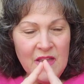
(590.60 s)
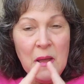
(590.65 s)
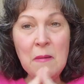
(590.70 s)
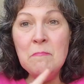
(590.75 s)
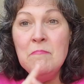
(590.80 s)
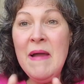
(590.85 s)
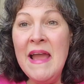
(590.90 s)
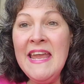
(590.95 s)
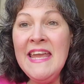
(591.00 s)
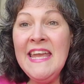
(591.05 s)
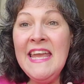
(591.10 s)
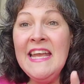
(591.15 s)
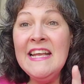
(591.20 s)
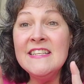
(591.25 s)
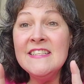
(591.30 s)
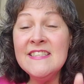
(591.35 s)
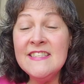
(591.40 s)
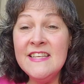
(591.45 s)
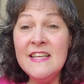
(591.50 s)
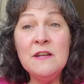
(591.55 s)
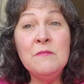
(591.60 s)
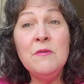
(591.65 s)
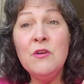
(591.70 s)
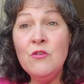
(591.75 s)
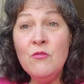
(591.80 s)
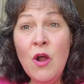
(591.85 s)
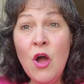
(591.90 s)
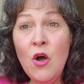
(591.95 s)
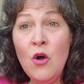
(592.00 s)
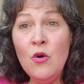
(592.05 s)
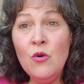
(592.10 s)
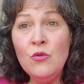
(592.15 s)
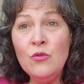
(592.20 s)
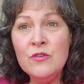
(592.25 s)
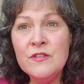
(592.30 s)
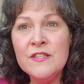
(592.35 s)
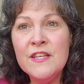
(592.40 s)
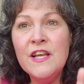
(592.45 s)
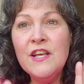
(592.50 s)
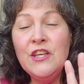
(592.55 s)
making cinnamon
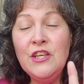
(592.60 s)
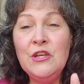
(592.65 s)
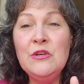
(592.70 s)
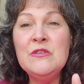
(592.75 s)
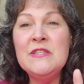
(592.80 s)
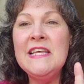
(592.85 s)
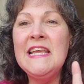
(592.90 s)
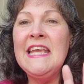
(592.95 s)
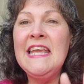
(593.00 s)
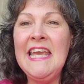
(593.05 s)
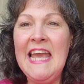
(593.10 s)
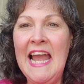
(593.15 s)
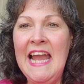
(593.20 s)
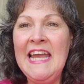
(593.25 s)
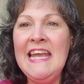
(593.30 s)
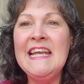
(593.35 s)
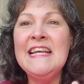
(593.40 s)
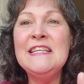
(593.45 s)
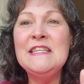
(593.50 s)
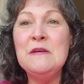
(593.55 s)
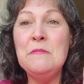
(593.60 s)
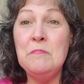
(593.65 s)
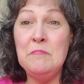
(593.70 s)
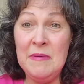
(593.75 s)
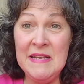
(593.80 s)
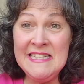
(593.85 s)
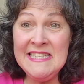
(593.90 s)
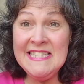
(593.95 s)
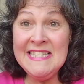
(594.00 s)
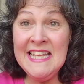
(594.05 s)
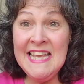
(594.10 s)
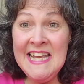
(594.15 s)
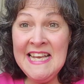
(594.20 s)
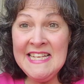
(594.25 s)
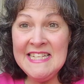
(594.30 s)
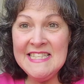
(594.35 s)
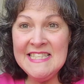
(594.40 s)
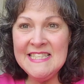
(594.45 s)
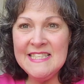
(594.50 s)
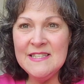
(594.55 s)
rolls using canned
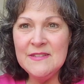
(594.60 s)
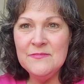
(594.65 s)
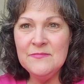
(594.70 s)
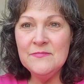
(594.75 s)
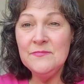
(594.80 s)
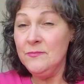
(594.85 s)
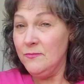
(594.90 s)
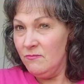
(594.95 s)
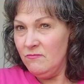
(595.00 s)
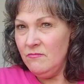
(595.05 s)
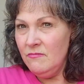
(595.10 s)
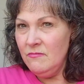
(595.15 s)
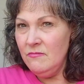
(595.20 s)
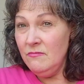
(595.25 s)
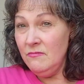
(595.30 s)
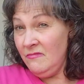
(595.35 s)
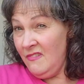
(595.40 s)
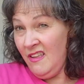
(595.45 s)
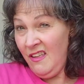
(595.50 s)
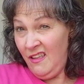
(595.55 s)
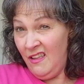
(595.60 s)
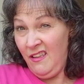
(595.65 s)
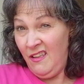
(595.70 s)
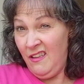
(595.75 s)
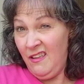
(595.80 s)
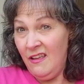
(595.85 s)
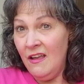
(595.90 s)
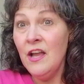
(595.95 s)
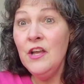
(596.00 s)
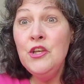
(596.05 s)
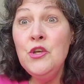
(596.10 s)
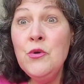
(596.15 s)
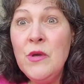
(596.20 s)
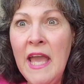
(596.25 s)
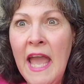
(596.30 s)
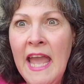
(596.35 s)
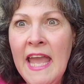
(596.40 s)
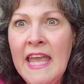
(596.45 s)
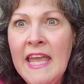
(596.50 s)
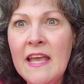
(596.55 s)
biscuits, yeah, you
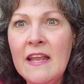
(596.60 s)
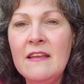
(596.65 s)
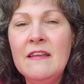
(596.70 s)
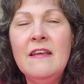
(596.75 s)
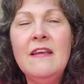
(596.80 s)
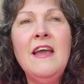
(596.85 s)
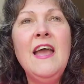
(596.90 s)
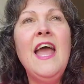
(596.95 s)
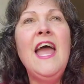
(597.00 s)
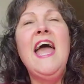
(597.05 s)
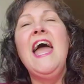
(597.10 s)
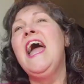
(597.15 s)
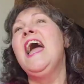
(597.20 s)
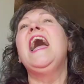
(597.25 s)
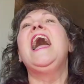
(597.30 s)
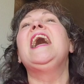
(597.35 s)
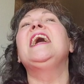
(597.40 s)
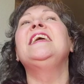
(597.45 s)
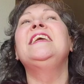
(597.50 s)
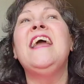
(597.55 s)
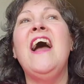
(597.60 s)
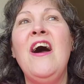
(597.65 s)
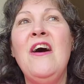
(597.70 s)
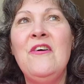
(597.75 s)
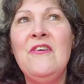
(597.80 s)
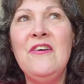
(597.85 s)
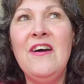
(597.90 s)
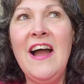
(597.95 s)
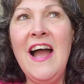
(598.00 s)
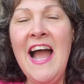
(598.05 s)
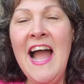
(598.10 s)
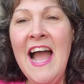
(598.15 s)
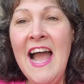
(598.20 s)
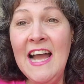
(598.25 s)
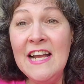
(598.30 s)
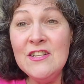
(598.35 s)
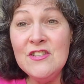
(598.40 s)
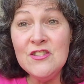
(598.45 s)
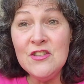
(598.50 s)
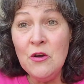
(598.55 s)
can. Y'all, I
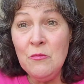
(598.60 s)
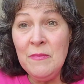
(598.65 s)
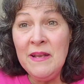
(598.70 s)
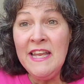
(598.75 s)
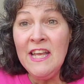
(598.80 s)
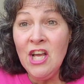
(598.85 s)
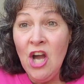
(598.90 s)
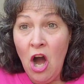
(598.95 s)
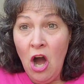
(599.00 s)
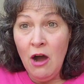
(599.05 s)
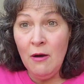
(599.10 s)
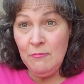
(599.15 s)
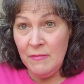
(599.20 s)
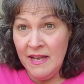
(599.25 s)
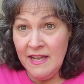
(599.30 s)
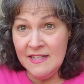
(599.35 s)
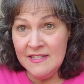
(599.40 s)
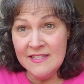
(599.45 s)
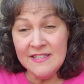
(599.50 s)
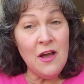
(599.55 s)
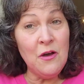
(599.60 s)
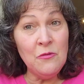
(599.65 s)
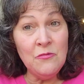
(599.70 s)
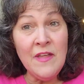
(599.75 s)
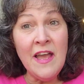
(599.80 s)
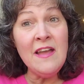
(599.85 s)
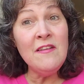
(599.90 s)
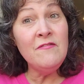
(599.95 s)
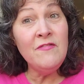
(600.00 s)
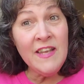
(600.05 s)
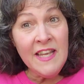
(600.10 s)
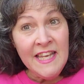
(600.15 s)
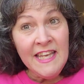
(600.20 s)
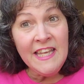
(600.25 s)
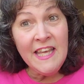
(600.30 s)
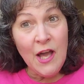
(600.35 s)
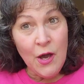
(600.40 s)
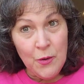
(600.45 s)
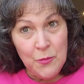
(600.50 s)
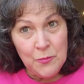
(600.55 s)
had so many comments on that
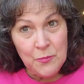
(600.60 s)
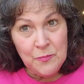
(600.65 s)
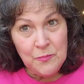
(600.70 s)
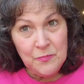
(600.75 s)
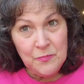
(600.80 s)
video